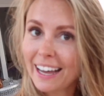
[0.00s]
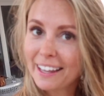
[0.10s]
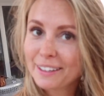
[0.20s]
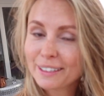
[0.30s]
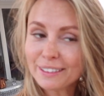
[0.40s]

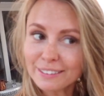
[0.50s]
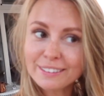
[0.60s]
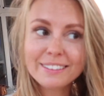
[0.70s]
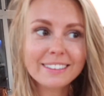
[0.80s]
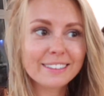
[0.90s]
and the girls.
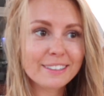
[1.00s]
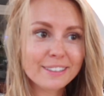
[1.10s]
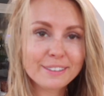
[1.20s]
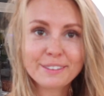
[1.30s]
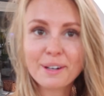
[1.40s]

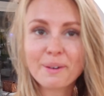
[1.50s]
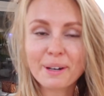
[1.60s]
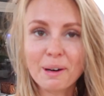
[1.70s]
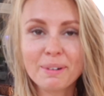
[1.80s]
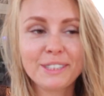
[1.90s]
So
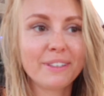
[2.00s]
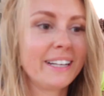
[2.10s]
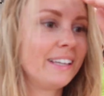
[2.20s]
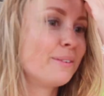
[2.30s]
we're almost ready.